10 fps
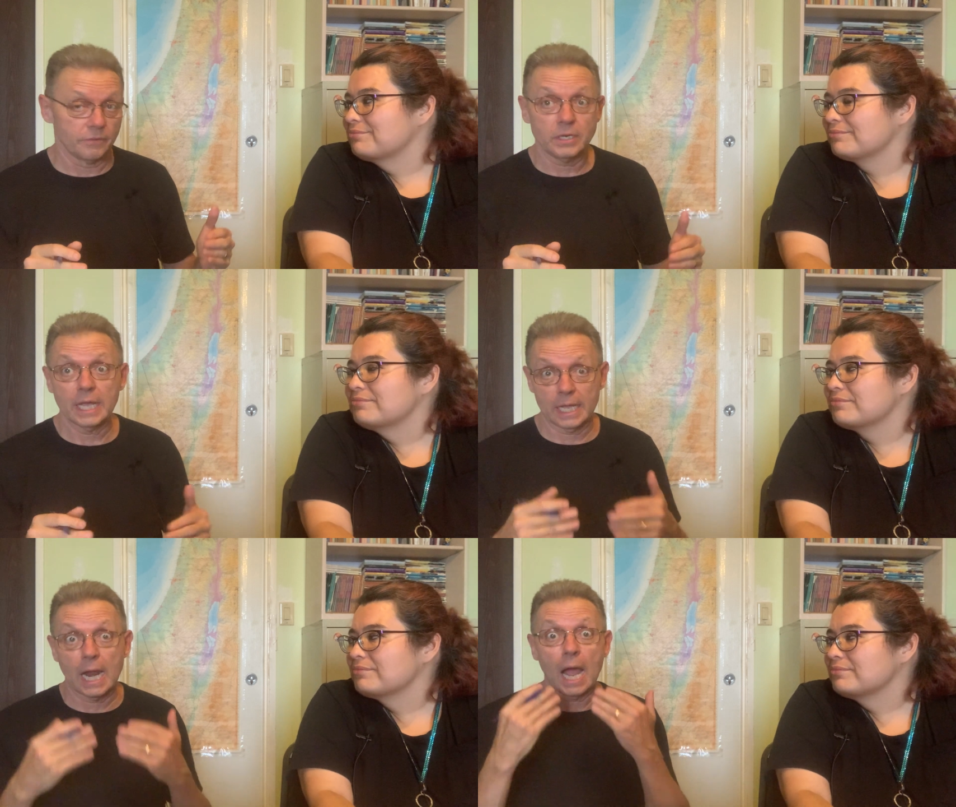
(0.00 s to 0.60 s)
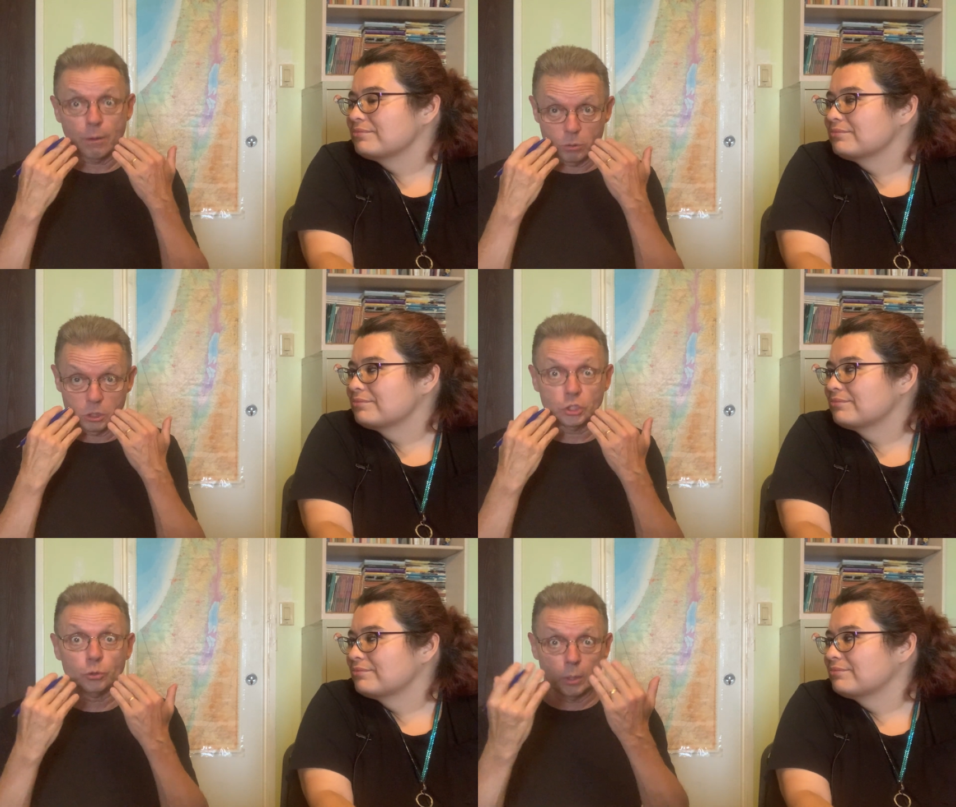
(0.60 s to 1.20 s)
Speaker 1: of it and I
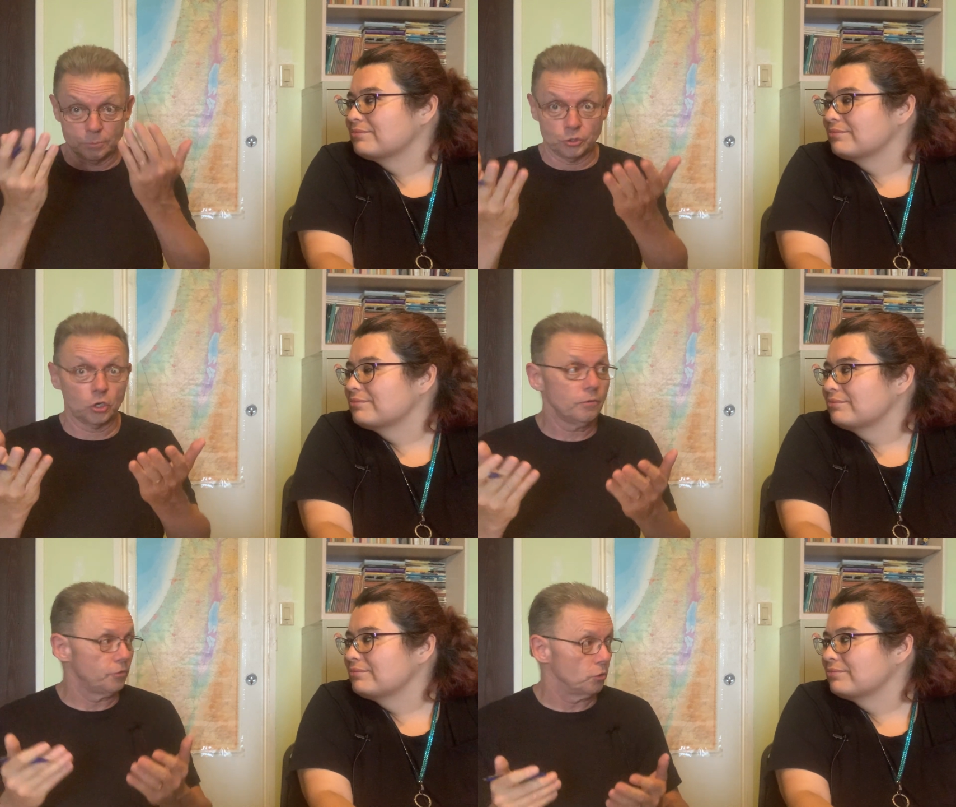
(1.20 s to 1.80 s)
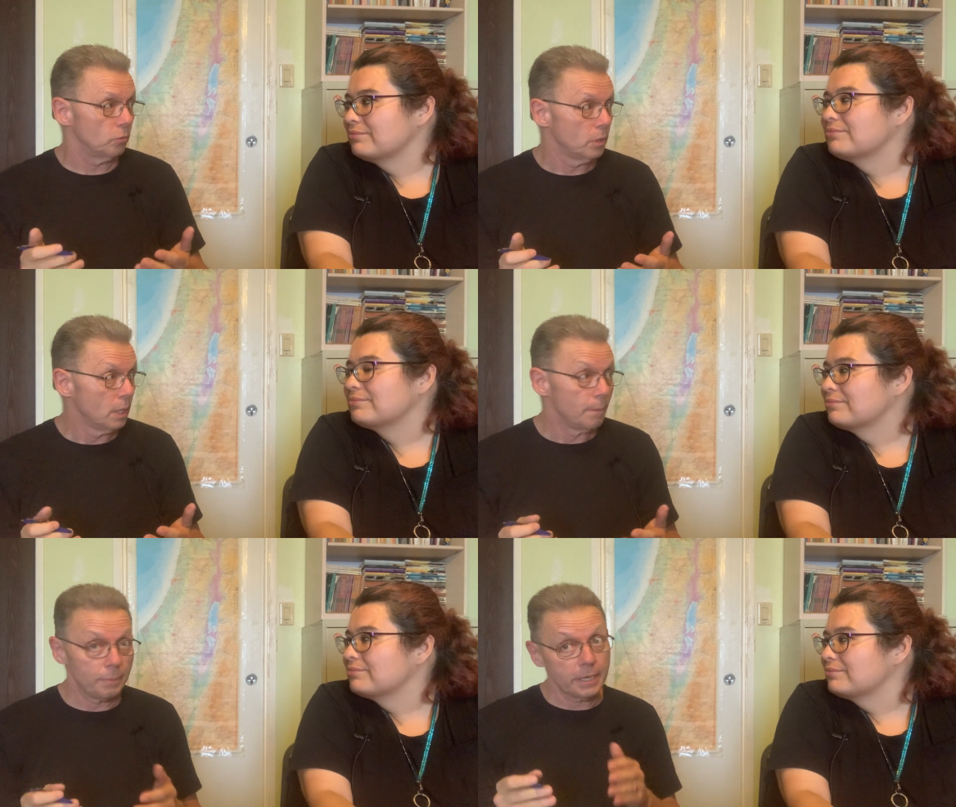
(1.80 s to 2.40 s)
were to observe you,
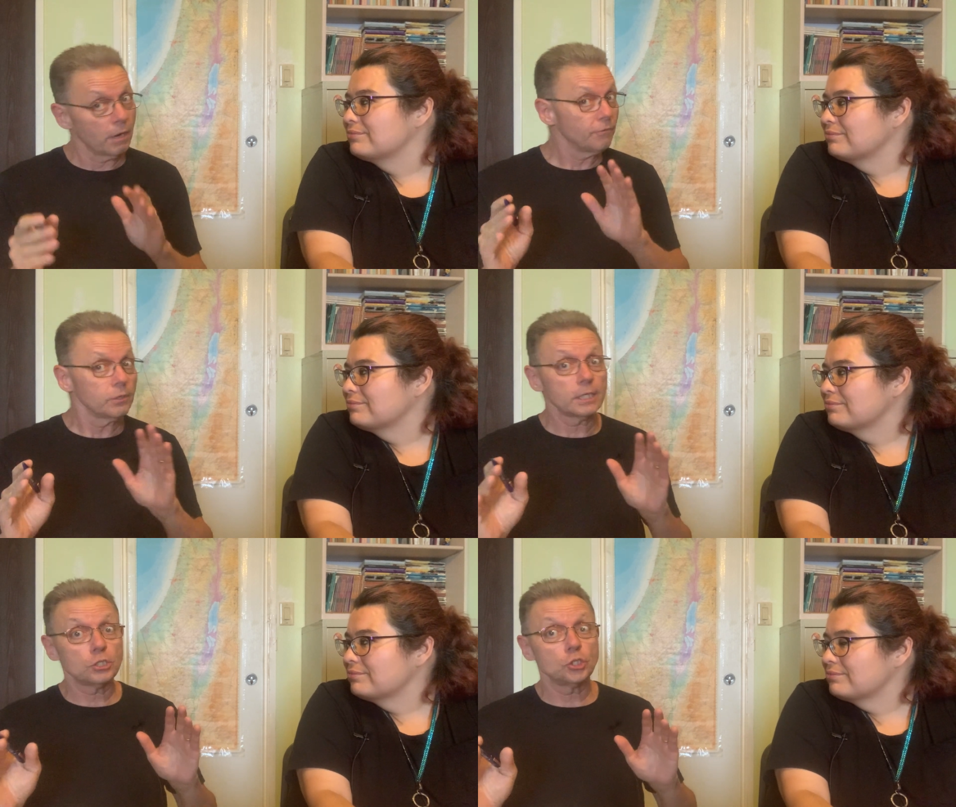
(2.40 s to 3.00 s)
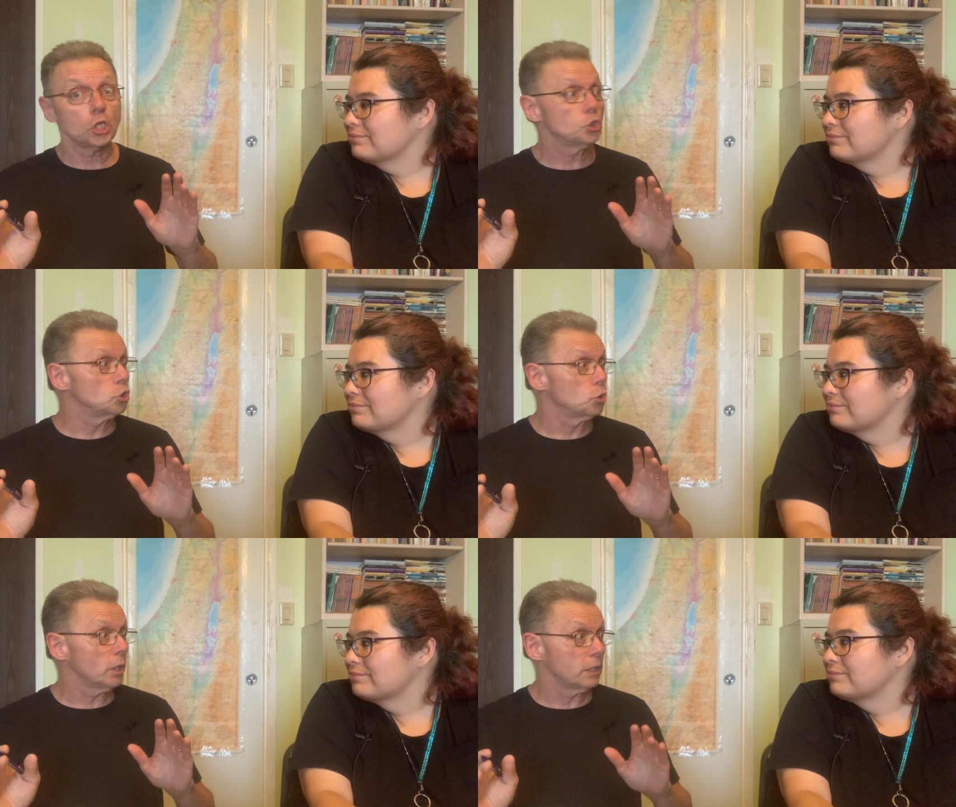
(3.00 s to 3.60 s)
be careful not to judge
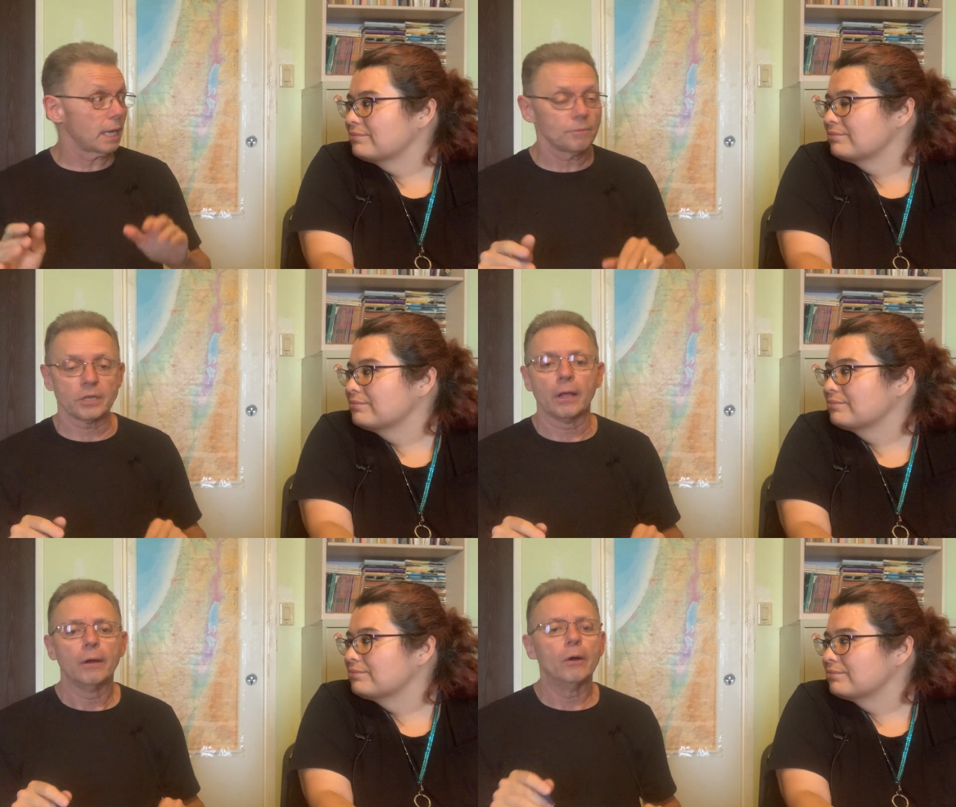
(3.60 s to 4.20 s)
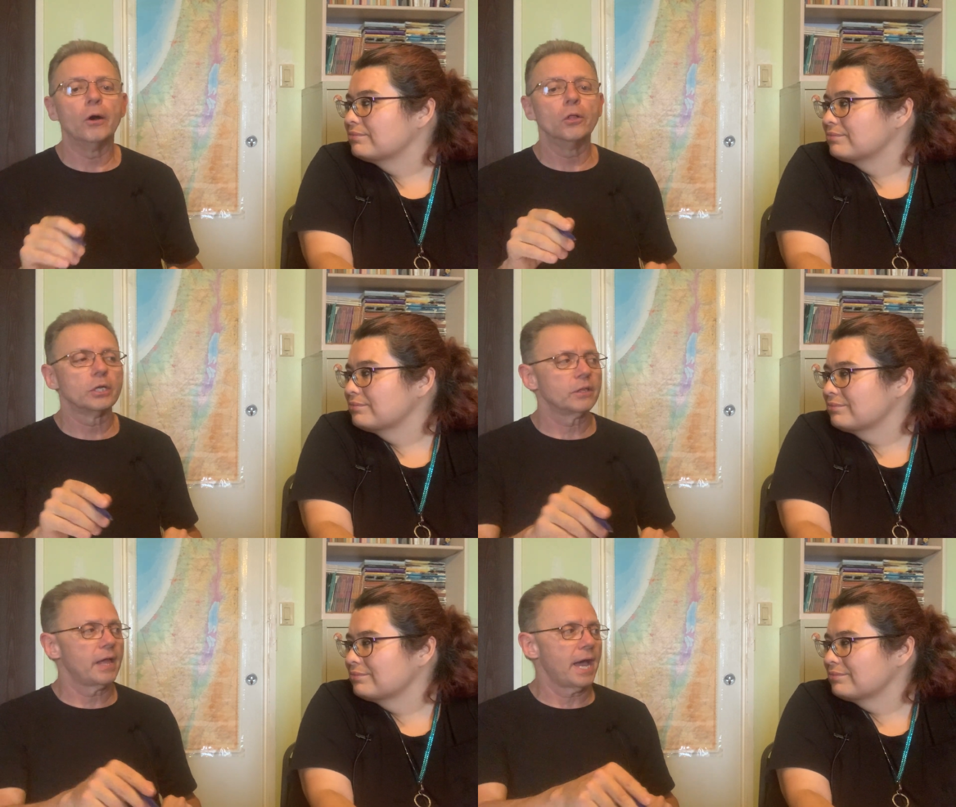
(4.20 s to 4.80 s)
too quickly. I'll think, oh,
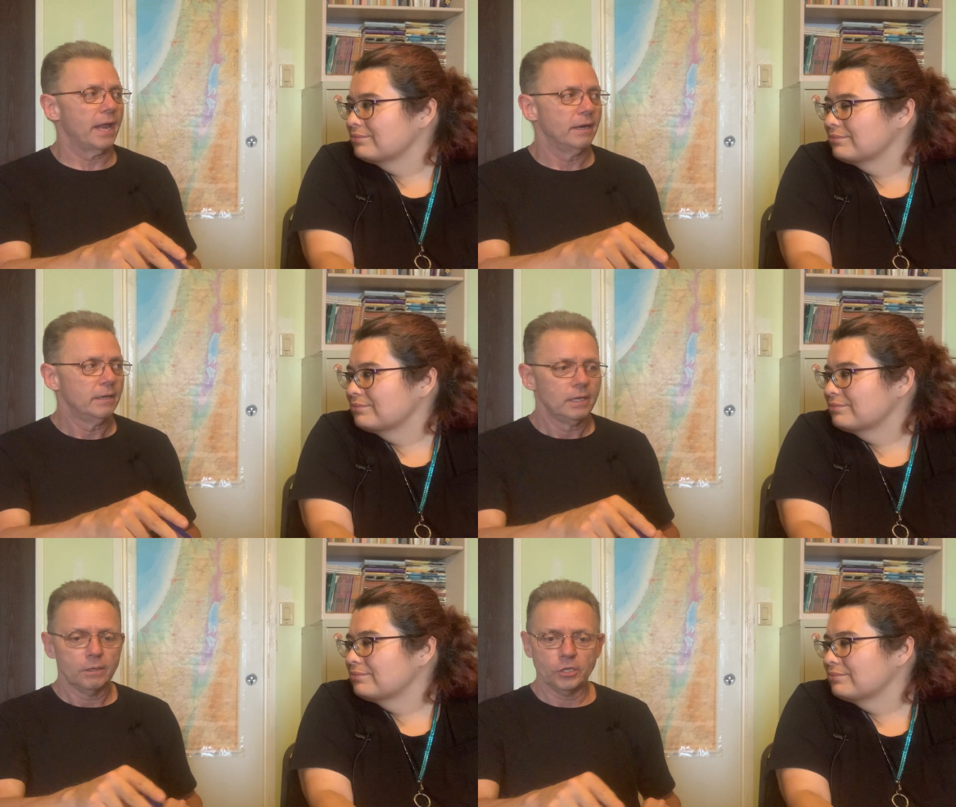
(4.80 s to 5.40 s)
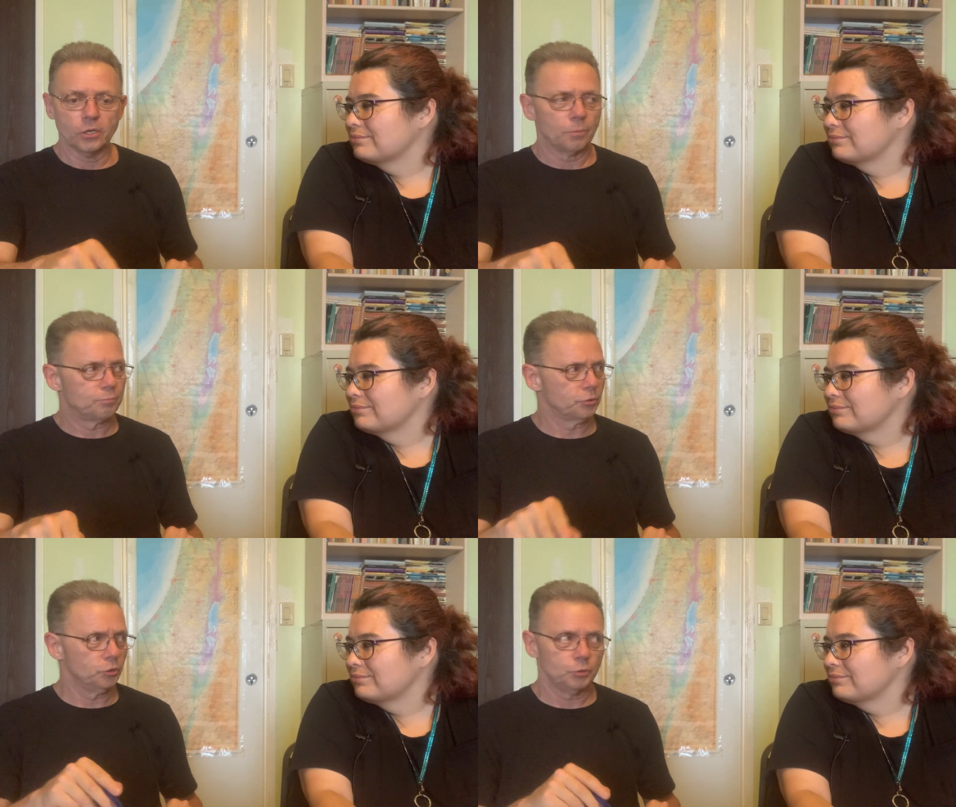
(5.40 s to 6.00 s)
look at that. You're
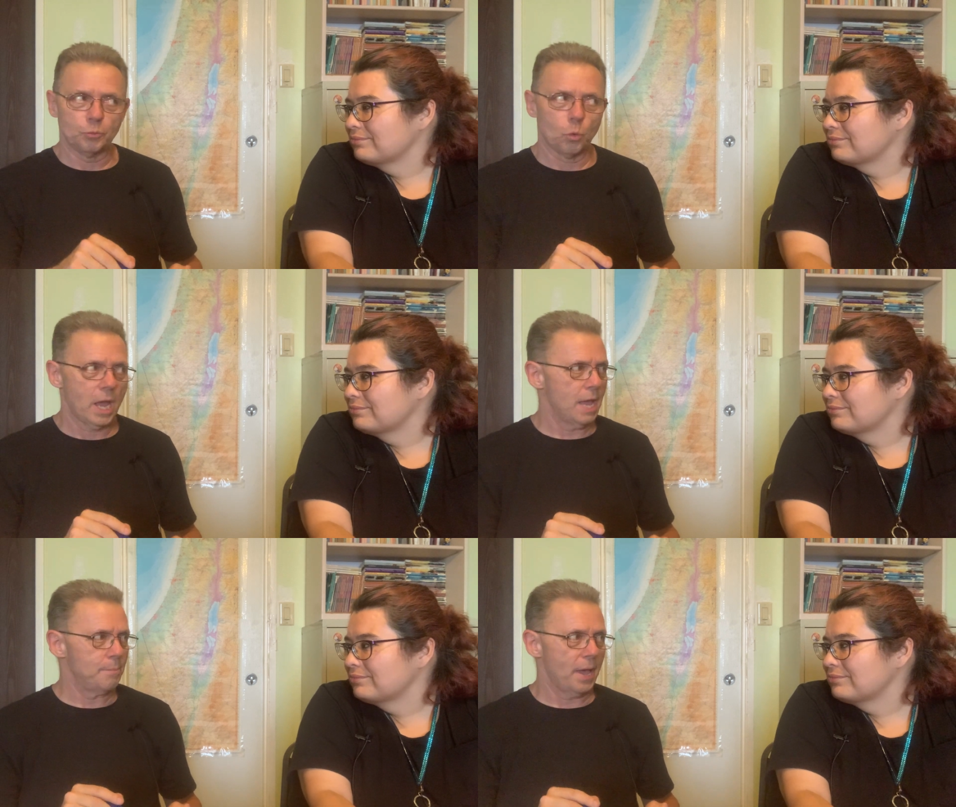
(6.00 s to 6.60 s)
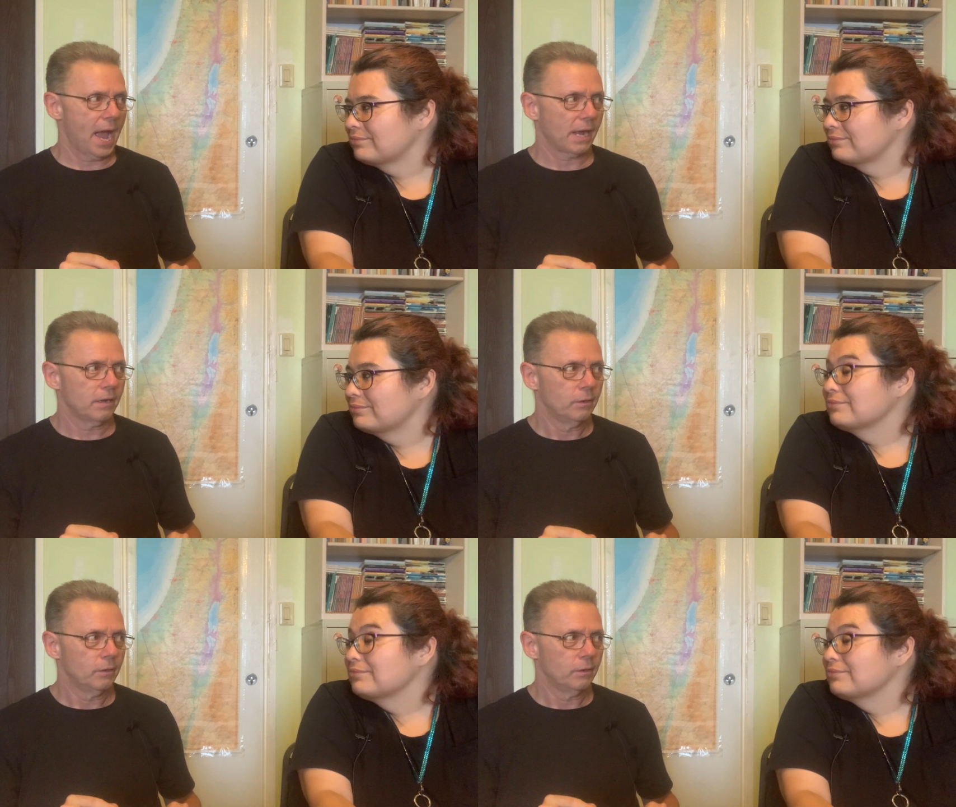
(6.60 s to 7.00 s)
pruned way back.